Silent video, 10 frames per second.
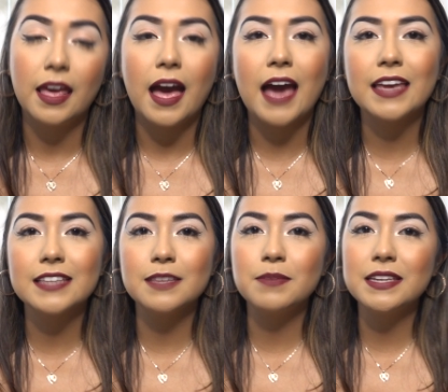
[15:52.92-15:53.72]
I guess
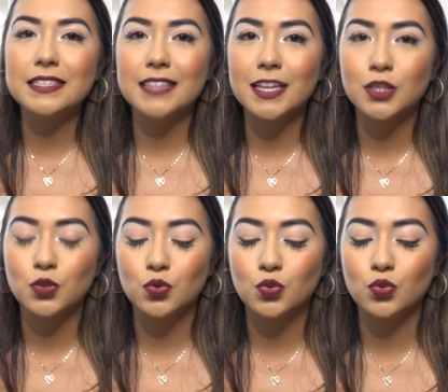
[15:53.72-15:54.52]
I'm gonna say
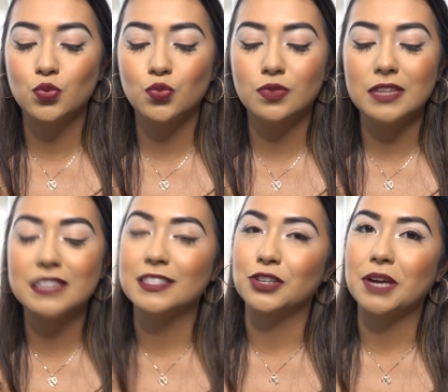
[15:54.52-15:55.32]

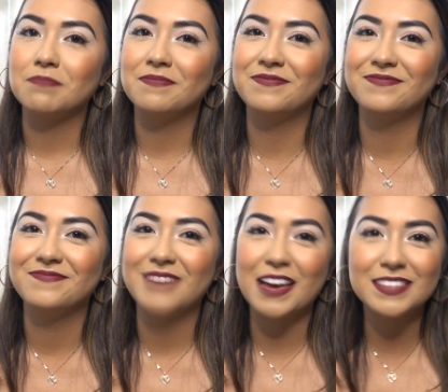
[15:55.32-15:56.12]
Instagram.
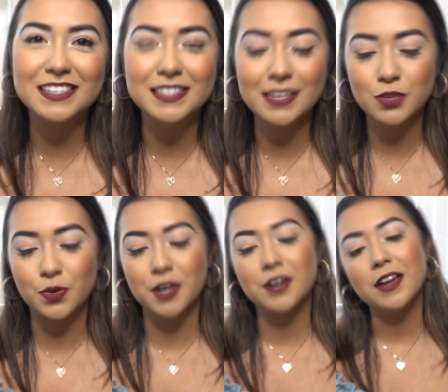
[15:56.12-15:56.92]
I was gonna say
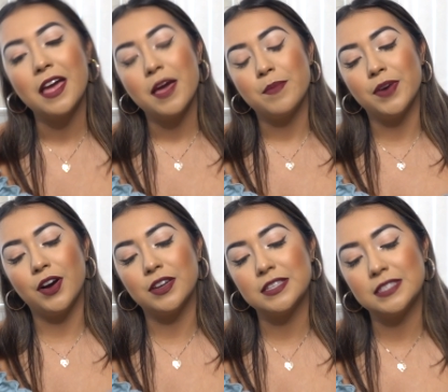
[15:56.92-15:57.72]
Twitter, but
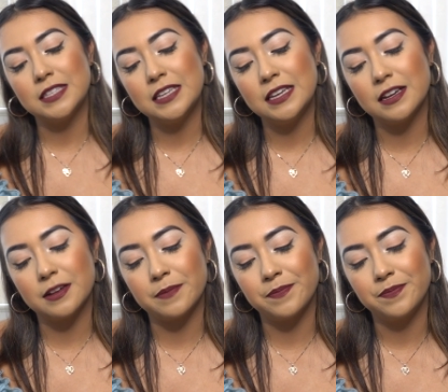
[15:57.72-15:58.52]
honestly,
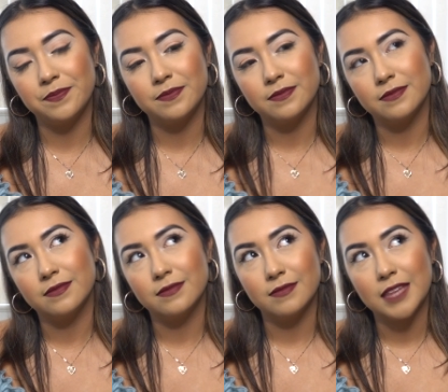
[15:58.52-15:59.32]

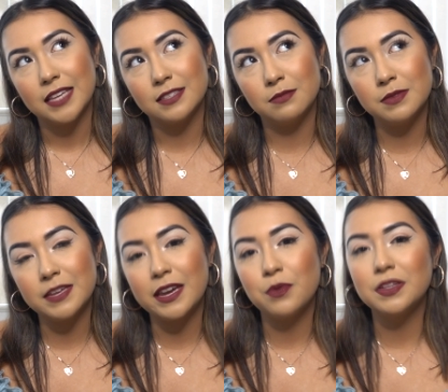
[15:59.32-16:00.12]
sometimes I
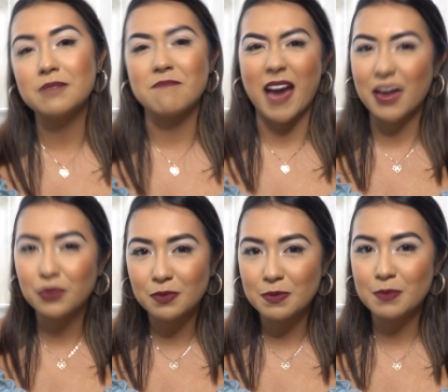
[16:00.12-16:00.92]
get really mad with
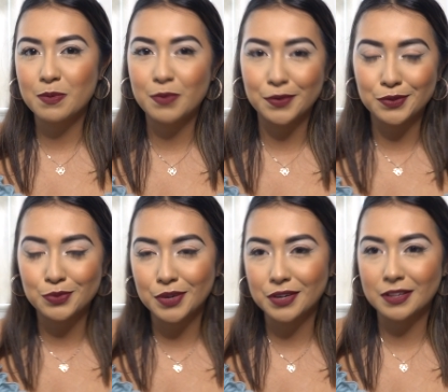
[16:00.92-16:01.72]
what people put on Twitter.